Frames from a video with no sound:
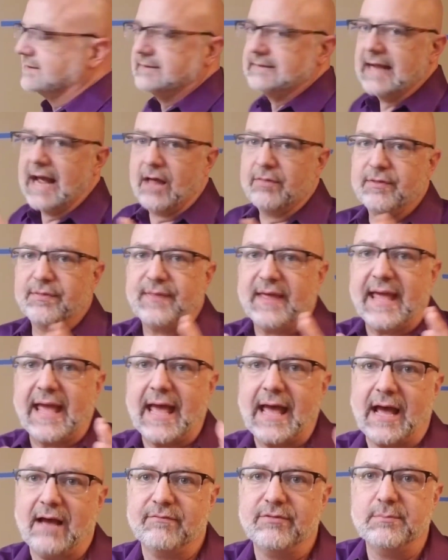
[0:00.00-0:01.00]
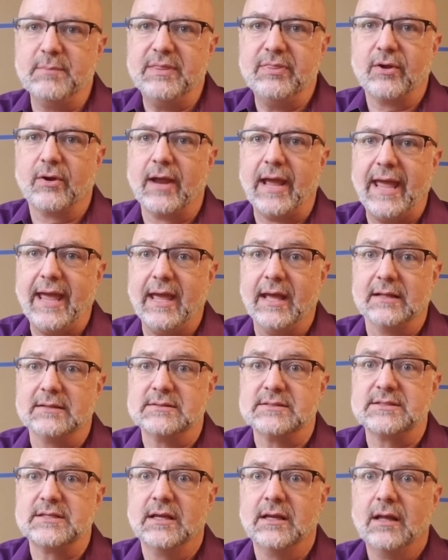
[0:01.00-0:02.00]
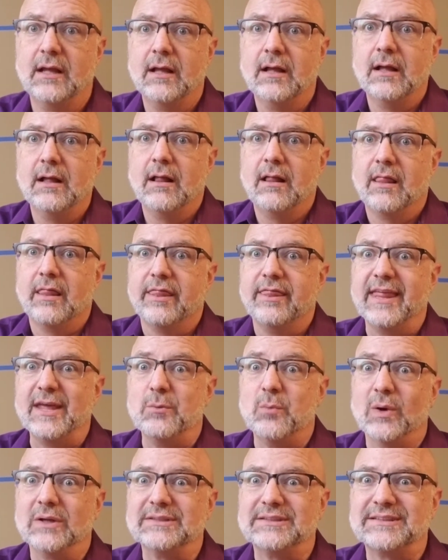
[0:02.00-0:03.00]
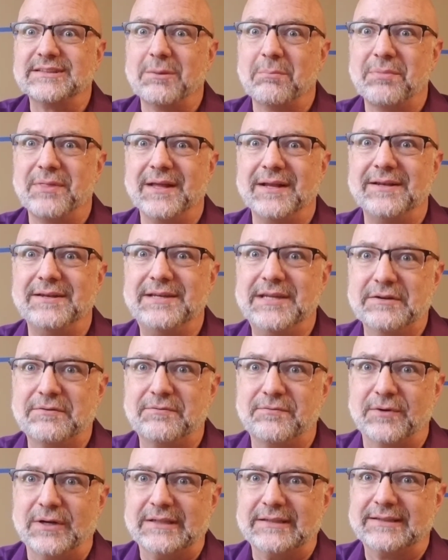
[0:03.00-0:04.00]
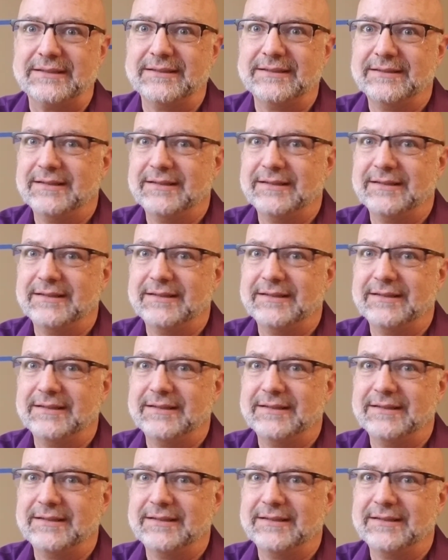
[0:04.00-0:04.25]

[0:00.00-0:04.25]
now that they have them in their hands, they want something different.